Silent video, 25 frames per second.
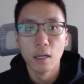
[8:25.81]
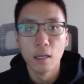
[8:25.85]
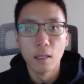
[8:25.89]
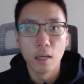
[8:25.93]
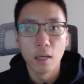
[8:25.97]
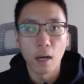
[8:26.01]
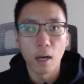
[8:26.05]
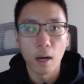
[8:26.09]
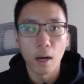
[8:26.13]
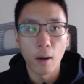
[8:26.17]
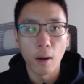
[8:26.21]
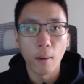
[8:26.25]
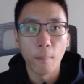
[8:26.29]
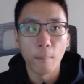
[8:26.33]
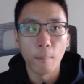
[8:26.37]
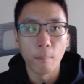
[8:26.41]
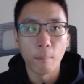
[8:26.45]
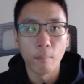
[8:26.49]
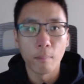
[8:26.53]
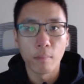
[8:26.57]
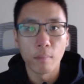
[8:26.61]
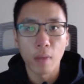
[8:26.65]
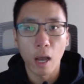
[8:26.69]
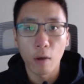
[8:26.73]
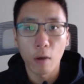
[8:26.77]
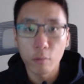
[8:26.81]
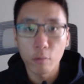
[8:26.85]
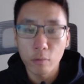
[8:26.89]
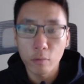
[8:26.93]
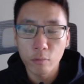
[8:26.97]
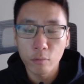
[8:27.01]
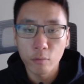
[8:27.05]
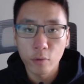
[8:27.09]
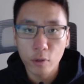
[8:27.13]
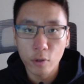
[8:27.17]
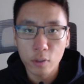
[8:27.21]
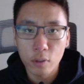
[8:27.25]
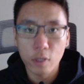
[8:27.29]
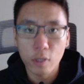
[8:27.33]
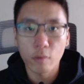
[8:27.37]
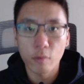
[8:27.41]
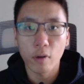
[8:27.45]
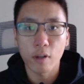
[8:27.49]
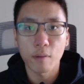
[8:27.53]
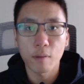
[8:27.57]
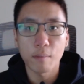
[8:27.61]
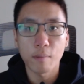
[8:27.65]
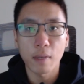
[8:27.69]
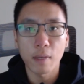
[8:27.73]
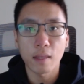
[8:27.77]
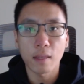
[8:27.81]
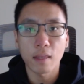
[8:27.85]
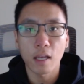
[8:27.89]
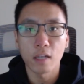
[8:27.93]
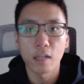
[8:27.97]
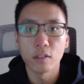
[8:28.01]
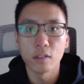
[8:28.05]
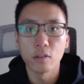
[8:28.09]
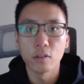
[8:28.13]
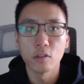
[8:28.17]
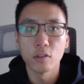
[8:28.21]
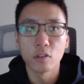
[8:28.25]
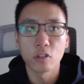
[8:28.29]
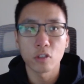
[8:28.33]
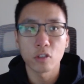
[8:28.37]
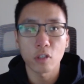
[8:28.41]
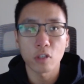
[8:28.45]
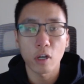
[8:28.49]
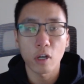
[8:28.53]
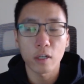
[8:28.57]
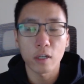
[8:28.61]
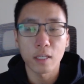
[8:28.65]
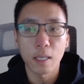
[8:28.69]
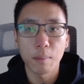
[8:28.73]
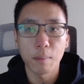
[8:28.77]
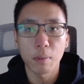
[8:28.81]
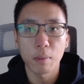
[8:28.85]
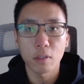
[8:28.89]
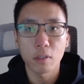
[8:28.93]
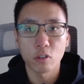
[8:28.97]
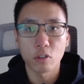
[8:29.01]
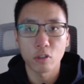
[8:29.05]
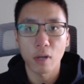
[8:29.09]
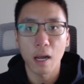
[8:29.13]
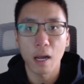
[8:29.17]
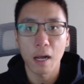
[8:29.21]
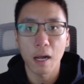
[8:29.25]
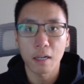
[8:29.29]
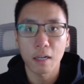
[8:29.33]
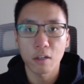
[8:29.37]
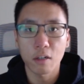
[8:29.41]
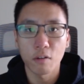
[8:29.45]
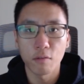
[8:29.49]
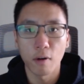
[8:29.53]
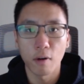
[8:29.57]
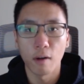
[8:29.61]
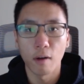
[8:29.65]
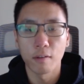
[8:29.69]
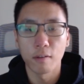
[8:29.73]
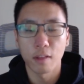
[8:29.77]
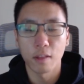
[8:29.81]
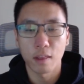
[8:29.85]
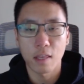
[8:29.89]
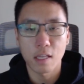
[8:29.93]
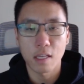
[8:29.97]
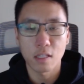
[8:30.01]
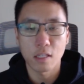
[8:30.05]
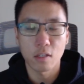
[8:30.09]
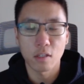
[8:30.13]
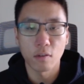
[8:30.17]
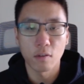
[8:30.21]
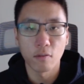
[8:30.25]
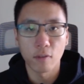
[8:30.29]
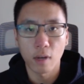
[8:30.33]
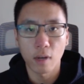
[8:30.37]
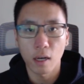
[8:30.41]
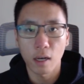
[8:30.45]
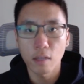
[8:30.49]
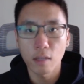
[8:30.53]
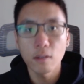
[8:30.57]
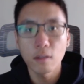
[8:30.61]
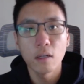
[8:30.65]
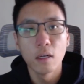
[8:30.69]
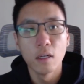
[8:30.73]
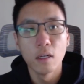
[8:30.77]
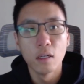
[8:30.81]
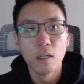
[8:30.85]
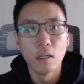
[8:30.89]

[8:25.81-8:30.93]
Um, I would really recommend that you start keeping track of all the things you've done.